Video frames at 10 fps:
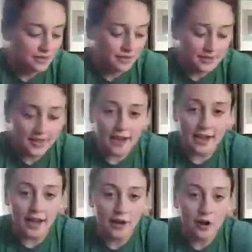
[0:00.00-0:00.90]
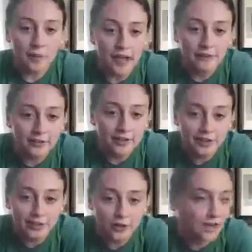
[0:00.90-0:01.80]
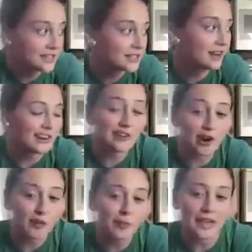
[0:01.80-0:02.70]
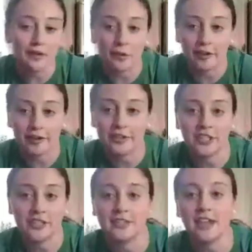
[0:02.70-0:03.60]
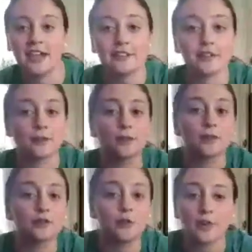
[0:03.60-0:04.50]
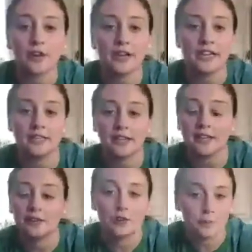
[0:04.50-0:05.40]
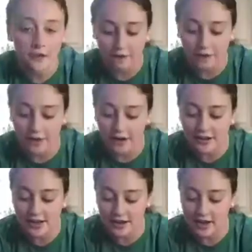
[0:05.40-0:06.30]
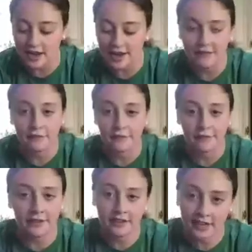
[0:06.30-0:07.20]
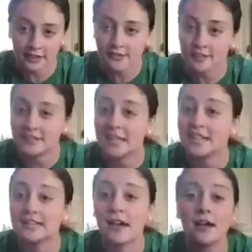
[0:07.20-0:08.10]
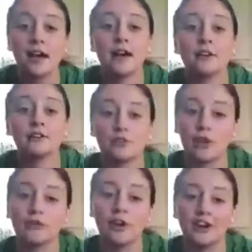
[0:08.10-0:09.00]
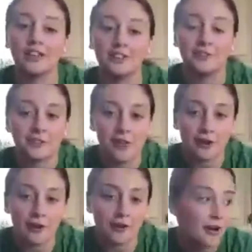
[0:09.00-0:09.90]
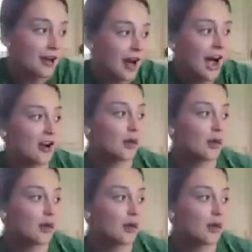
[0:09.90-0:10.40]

yeah, I hope everyone enjoys their no-bake Oreo cheesecake. This was super easy and super fun, and I have a feeling that it's going to taste so good. So I hope